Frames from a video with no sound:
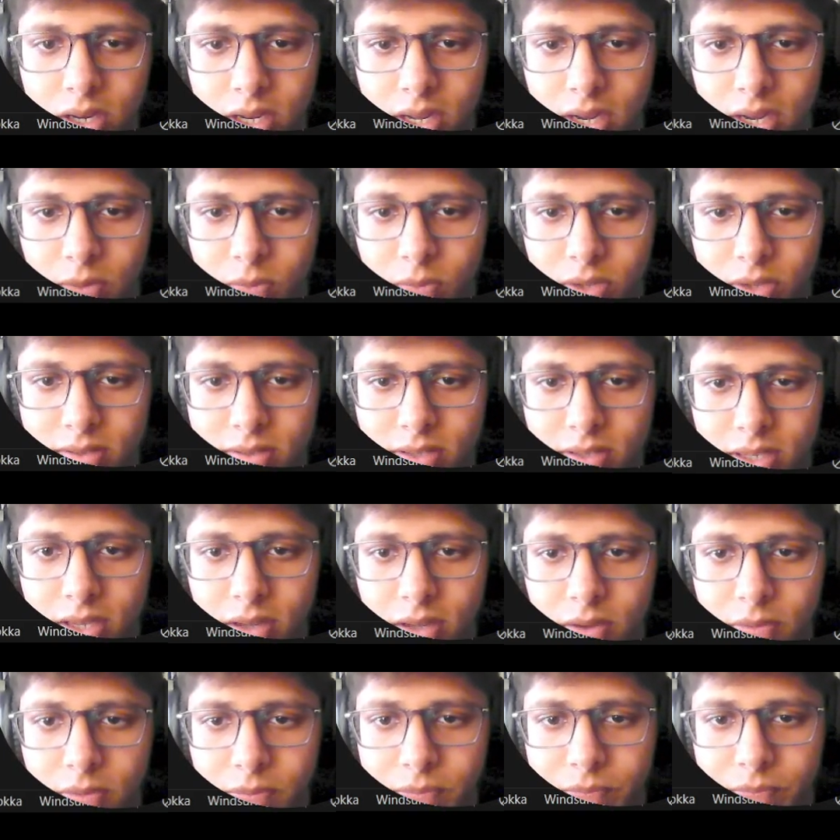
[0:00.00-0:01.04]
and we say
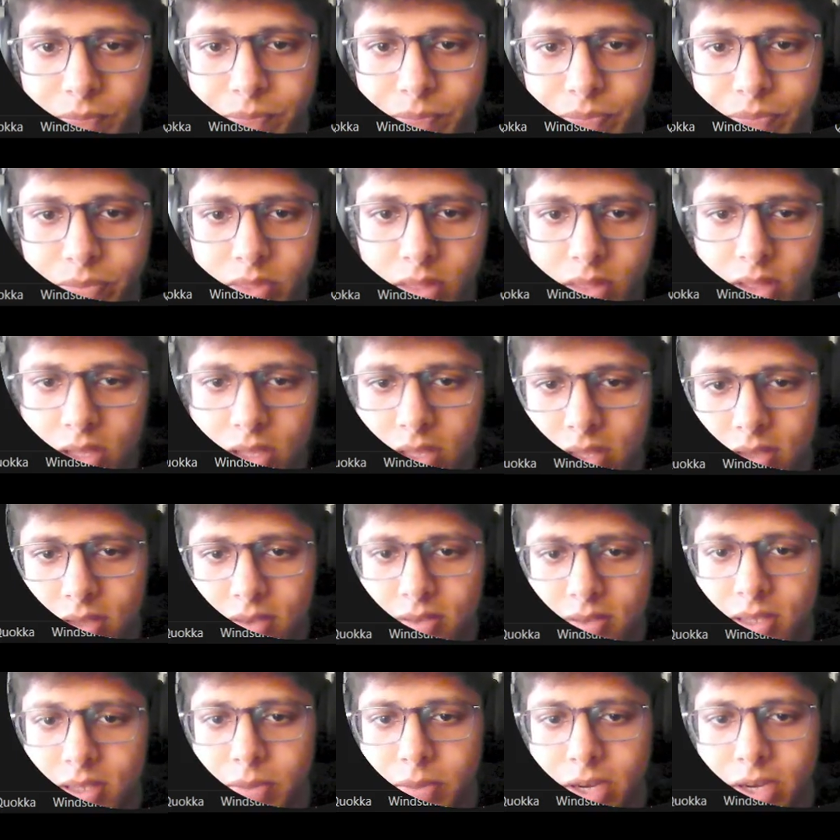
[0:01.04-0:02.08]

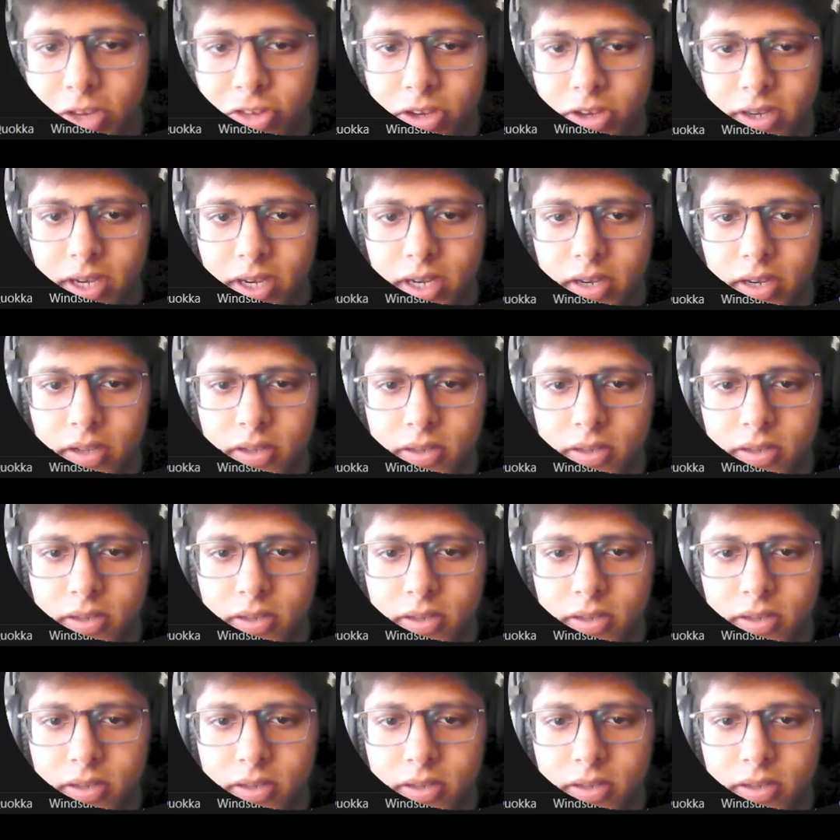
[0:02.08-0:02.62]
summary generator,